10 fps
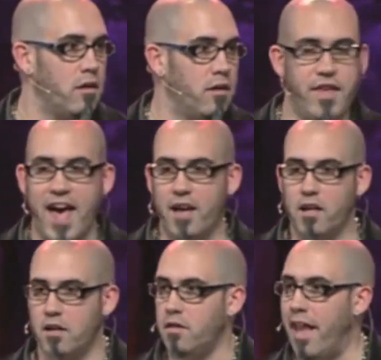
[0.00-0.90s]

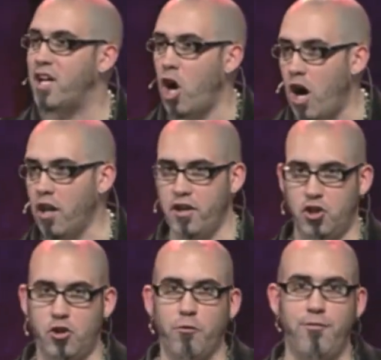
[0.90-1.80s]
That they call it a
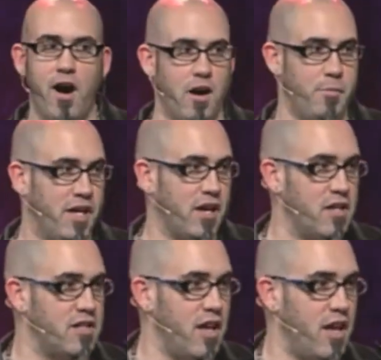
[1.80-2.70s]
shofar
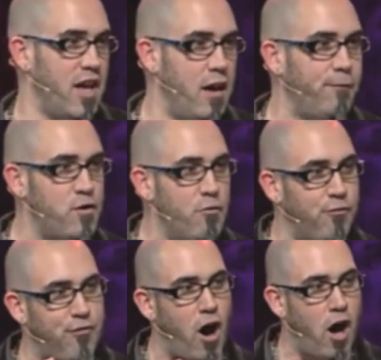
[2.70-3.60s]
because if you
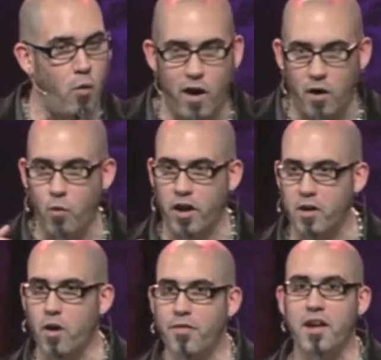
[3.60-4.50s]
fall while running
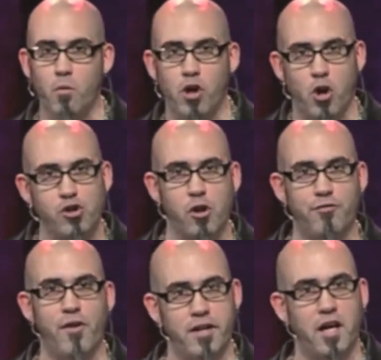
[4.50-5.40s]
with it, it will go
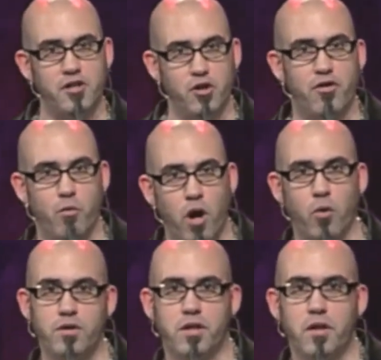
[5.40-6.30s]
shofar down your throat.